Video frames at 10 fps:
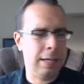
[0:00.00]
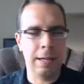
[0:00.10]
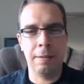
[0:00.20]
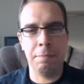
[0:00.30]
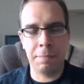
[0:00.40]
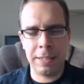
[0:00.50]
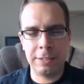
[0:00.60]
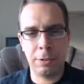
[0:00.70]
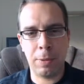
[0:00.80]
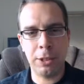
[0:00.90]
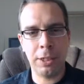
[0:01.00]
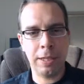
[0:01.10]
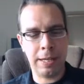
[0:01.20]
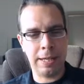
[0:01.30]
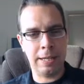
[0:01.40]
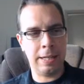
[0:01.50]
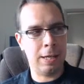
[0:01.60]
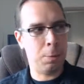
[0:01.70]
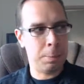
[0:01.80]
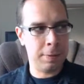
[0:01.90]
Thanks for watching, and I hope
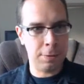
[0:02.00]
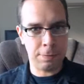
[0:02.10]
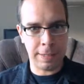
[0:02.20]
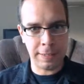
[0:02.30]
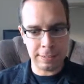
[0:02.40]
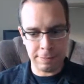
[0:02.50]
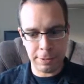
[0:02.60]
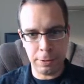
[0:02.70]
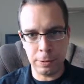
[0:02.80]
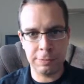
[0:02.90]
you find this video useful.